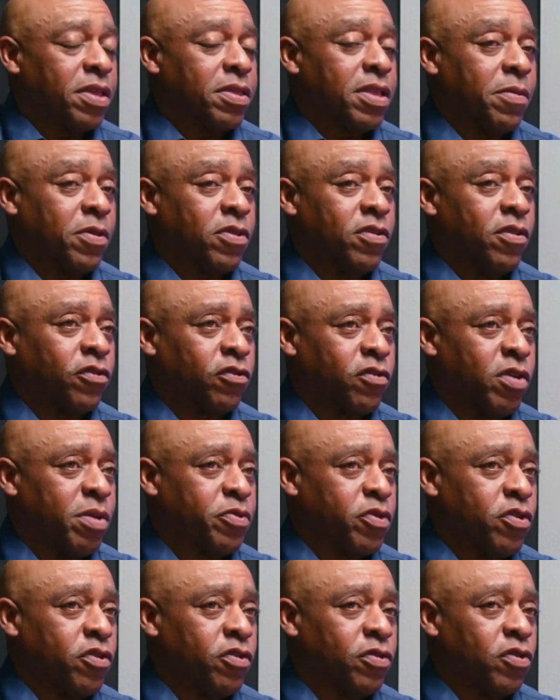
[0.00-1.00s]
the, the
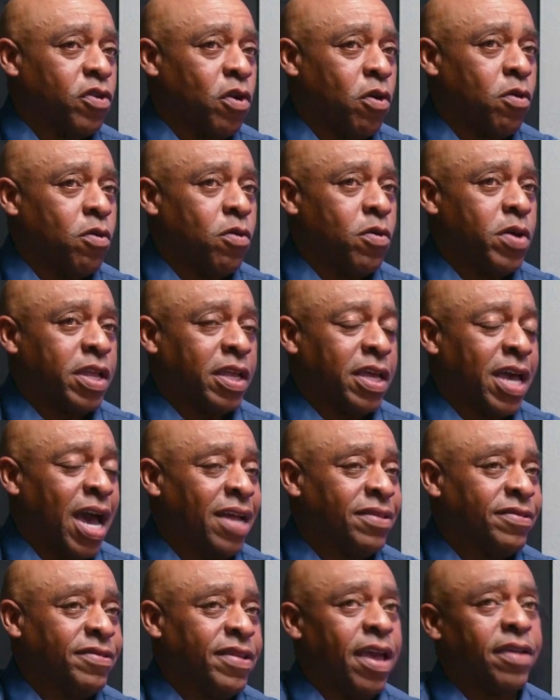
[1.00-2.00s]
scriptures go in
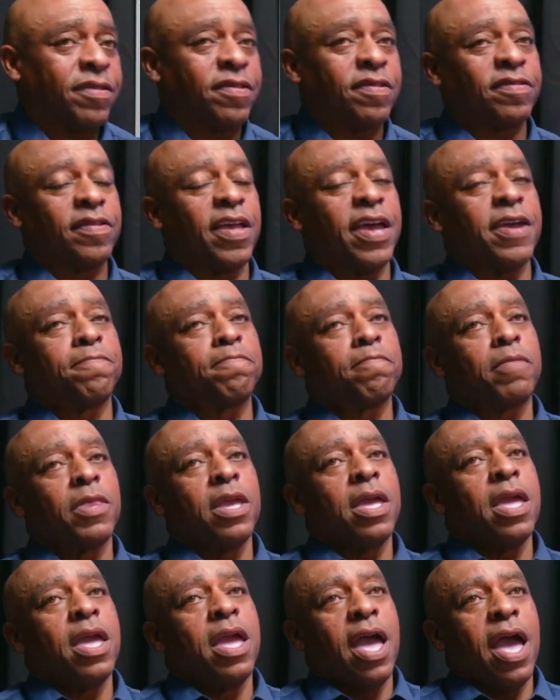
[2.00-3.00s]
context. It's like,
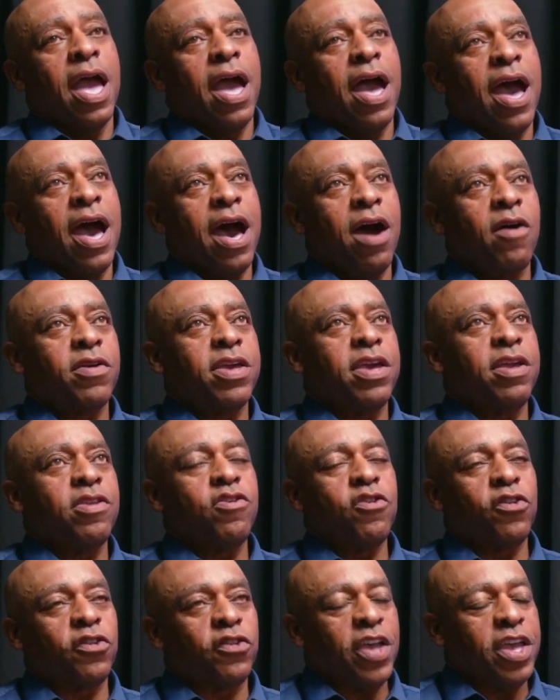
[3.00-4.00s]
how can
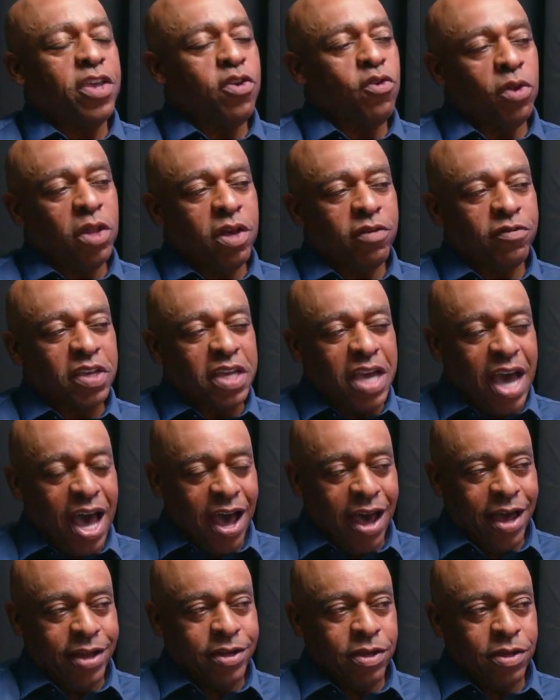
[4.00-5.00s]
you say you love
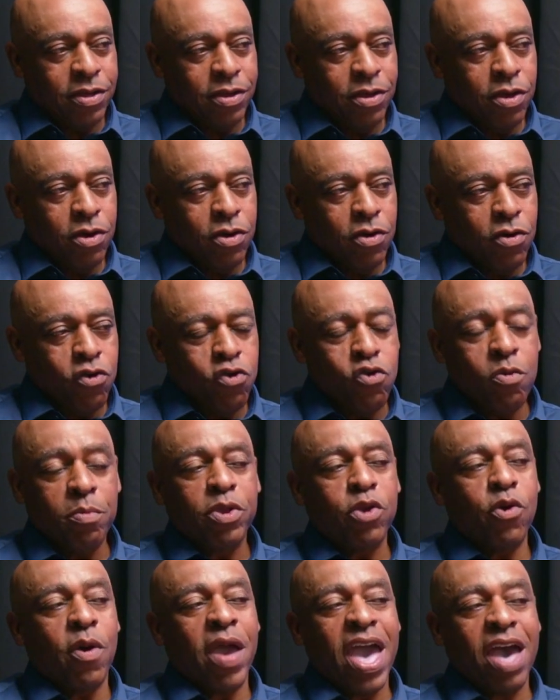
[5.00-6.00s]
God, whom
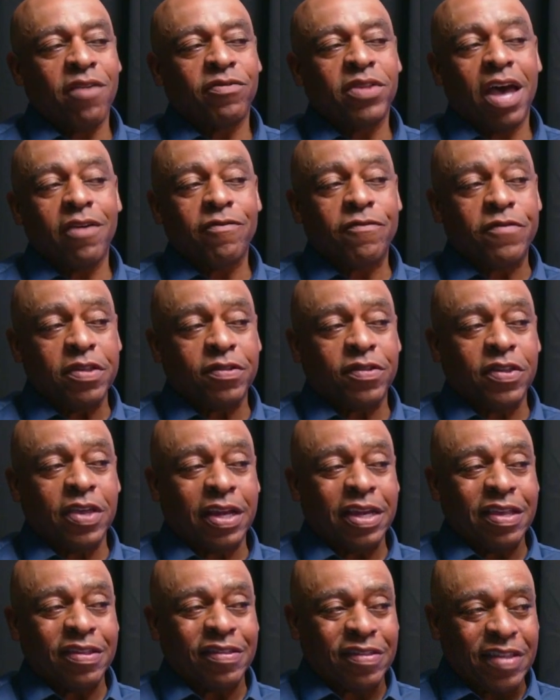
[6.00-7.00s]
you have not
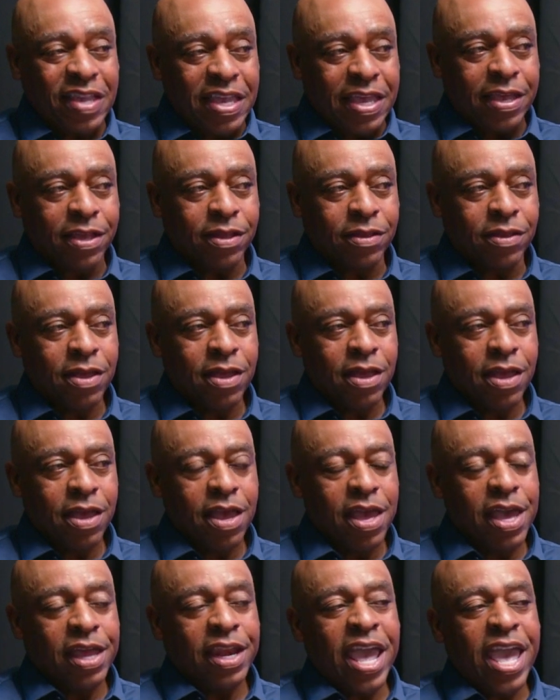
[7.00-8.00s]
physically seen,
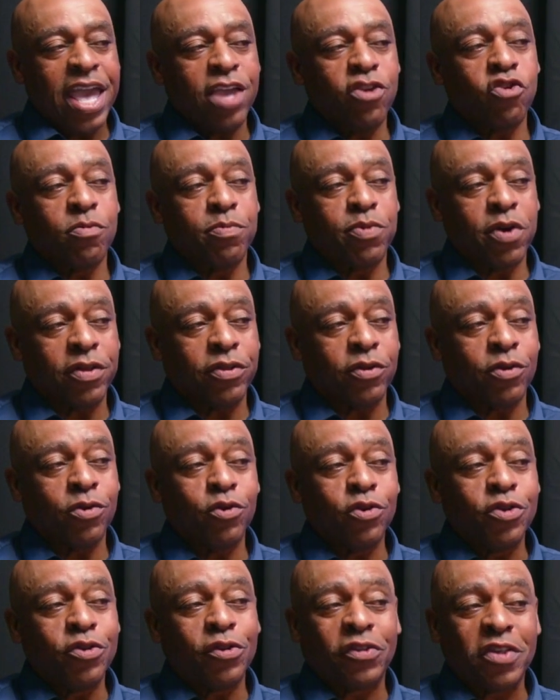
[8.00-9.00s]
and hate your brother,
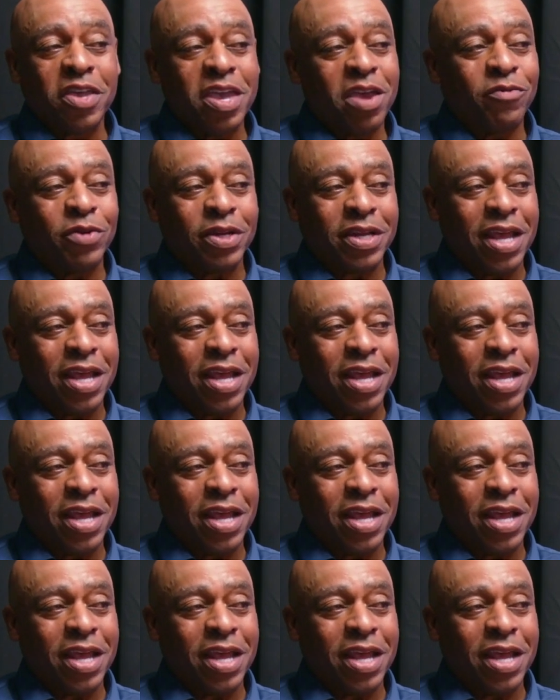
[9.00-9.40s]
who you see every